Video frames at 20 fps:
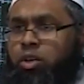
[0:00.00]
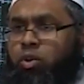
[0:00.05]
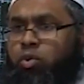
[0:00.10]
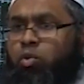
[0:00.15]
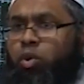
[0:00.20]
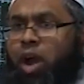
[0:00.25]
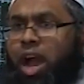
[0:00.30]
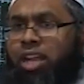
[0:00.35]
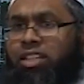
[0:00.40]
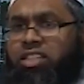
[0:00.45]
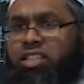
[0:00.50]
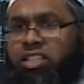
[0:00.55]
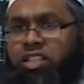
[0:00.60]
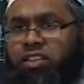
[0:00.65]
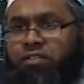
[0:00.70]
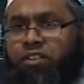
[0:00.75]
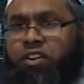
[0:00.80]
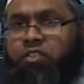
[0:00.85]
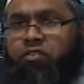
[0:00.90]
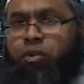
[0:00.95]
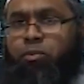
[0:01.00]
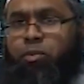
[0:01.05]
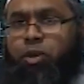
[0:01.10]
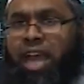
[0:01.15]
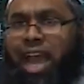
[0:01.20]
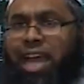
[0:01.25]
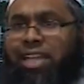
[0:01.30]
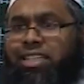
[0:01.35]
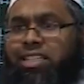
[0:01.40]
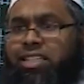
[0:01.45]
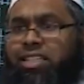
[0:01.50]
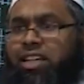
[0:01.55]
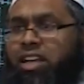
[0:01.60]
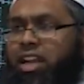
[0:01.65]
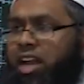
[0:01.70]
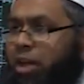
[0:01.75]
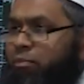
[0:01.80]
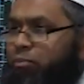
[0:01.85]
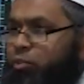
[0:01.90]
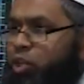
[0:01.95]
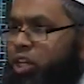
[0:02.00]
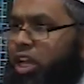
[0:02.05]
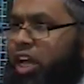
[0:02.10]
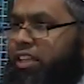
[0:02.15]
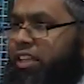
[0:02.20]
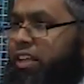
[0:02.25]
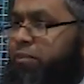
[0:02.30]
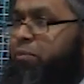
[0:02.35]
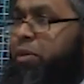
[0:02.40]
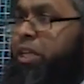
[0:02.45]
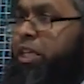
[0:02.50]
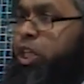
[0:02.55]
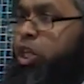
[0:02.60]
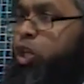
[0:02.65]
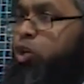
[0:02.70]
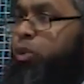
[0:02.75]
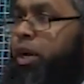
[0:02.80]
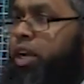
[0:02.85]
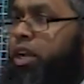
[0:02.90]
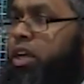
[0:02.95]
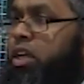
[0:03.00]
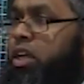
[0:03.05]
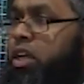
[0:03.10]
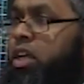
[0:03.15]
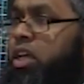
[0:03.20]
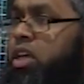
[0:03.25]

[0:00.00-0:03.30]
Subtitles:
who had suffered from cancer, and alhamdulillah they've been cured.